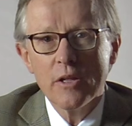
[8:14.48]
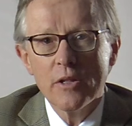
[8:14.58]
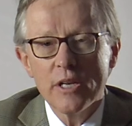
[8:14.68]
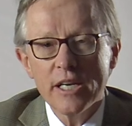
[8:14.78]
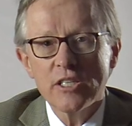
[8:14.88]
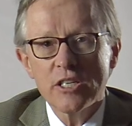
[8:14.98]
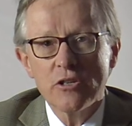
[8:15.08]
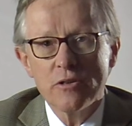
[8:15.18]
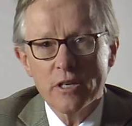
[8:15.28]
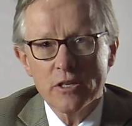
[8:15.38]
The next
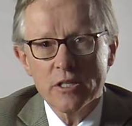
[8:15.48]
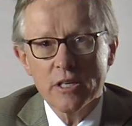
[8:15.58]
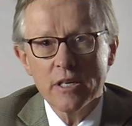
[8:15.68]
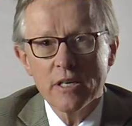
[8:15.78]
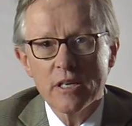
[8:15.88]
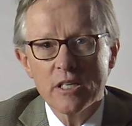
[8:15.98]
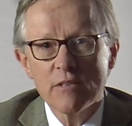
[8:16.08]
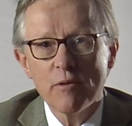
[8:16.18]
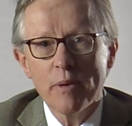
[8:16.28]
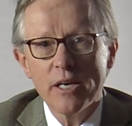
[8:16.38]
issue to consider is
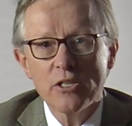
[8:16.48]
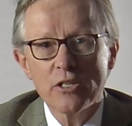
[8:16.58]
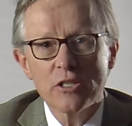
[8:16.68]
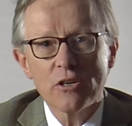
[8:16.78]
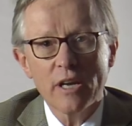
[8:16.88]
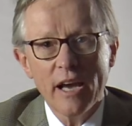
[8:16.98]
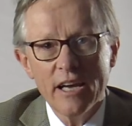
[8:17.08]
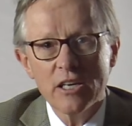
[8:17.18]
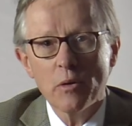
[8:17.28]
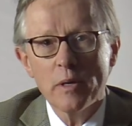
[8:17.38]
if a patient is not
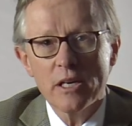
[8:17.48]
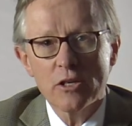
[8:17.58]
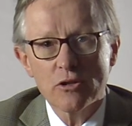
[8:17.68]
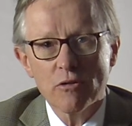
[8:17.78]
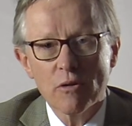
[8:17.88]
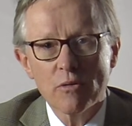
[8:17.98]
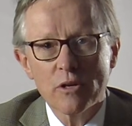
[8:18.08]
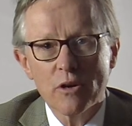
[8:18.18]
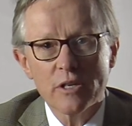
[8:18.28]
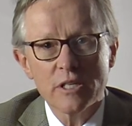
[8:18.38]
adequately controlled
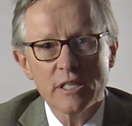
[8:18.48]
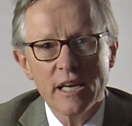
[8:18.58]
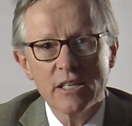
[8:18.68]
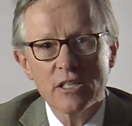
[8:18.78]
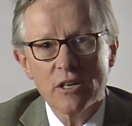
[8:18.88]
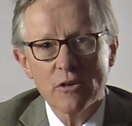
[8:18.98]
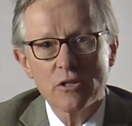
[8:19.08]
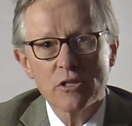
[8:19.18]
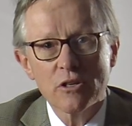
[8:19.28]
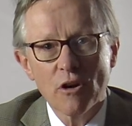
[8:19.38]
on a standard
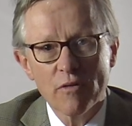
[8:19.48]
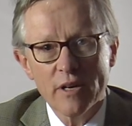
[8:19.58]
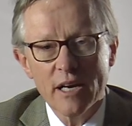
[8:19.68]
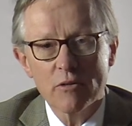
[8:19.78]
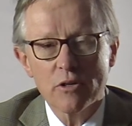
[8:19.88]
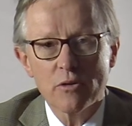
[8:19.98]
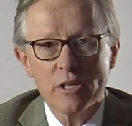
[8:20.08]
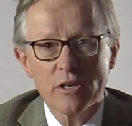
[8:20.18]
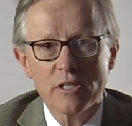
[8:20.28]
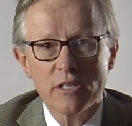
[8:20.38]
dose of inhaled
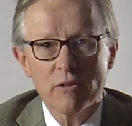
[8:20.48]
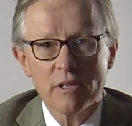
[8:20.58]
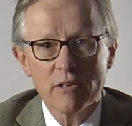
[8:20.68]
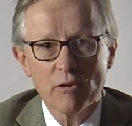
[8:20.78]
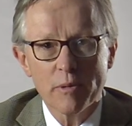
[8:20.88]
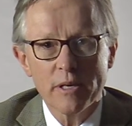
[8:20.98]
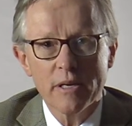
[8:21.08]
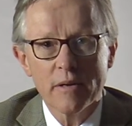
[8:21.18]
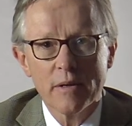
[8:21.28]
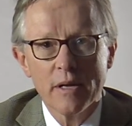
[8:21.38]
corticosteroid therapy,
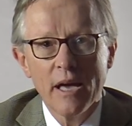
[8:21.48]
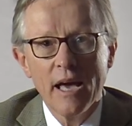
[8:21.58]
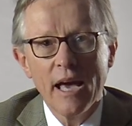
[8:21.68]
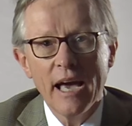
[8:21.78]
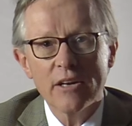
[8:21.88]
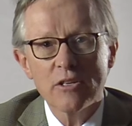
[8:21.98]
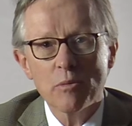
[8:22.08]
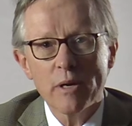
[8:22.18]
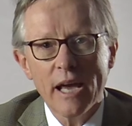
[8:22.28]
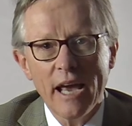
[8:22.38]
how does
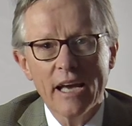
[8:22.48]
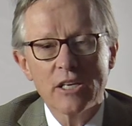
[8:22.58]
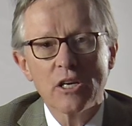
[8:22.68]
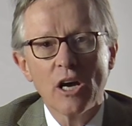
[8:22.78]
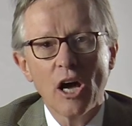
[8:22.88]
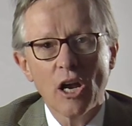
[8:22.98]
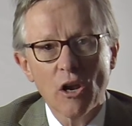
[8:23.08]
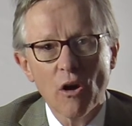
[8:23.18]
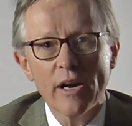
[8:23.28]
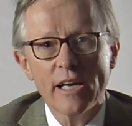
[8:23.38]
one add a
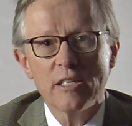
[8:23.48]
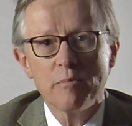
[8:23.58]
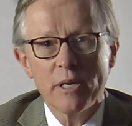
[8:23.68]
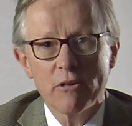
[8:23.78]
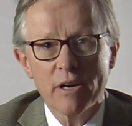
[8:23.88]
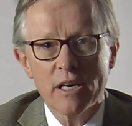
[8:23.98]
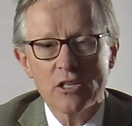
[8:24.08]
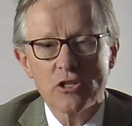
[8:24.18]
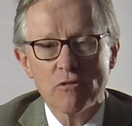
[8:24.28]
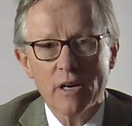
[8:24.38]
long-acting beta
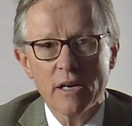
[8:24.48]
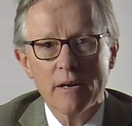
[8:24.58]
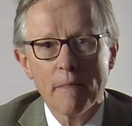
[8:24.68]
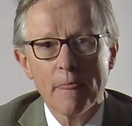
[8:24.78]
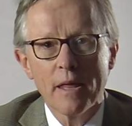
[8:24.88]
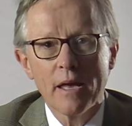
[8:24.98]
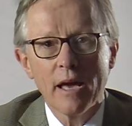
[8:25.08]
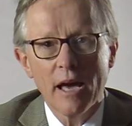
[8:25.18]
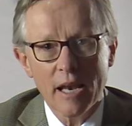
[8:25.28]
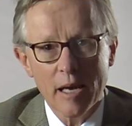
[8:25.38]
agonist drug,
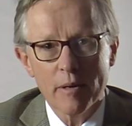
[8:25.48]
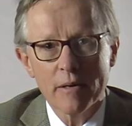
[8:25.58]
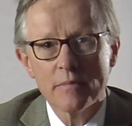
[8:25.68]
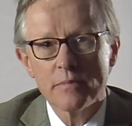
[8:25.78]
a LABA?